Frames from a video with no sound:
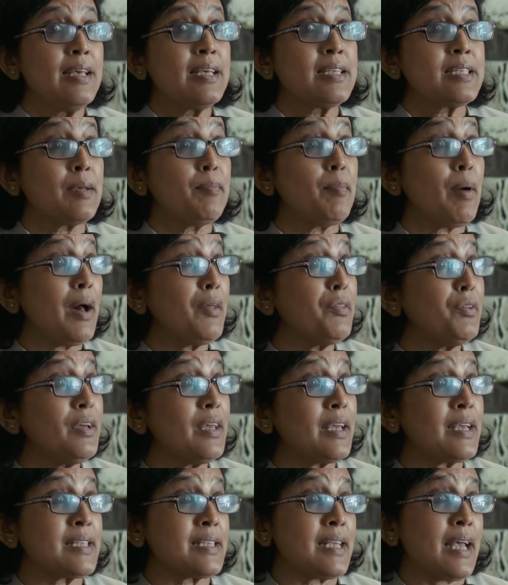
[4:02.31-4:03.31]
Some other
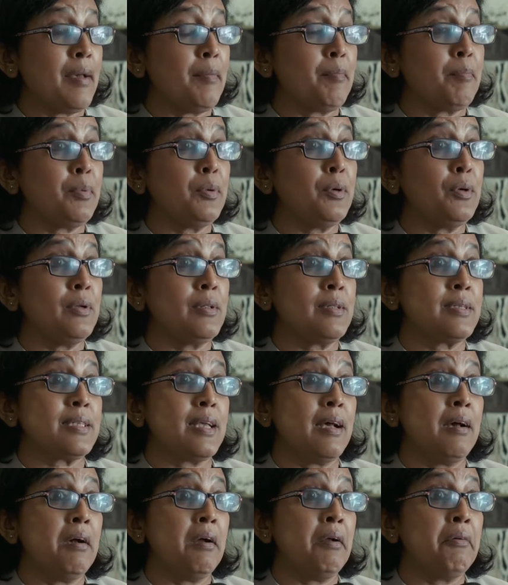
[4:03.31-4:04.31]
examples
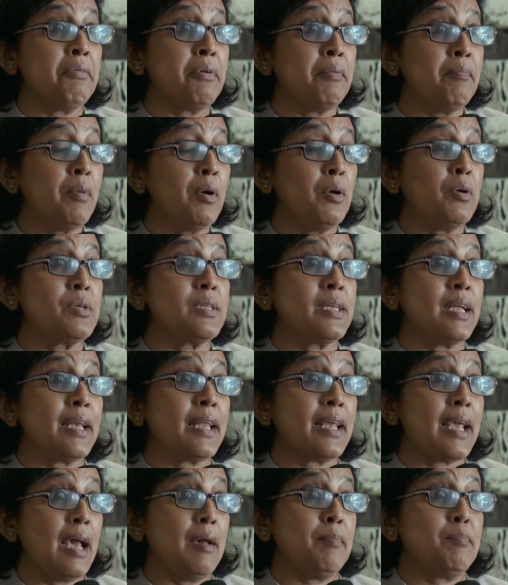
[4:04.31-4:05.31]
are remote and
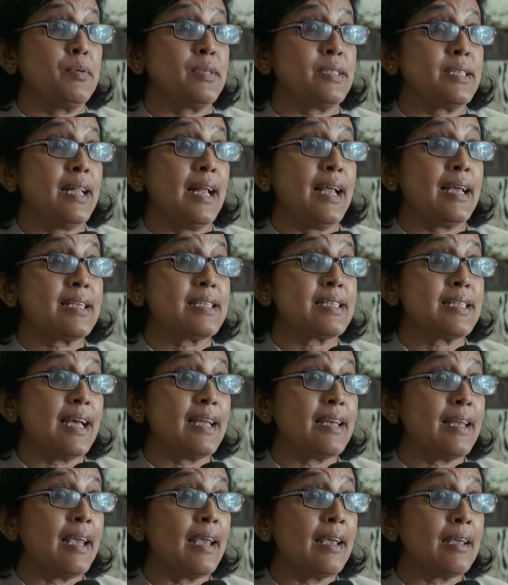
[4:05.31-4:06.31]
campus-like
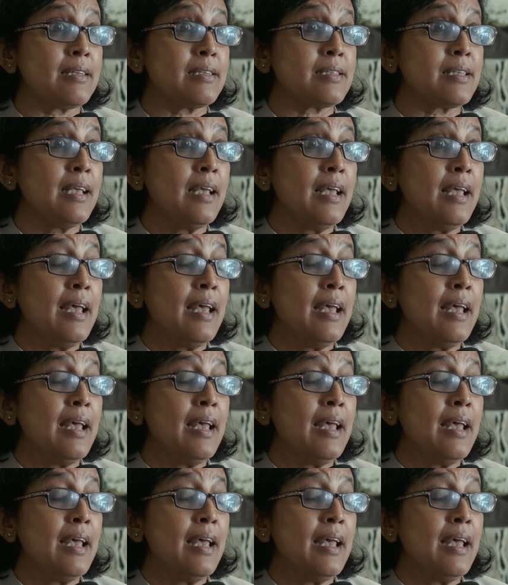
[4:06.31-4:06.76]
settings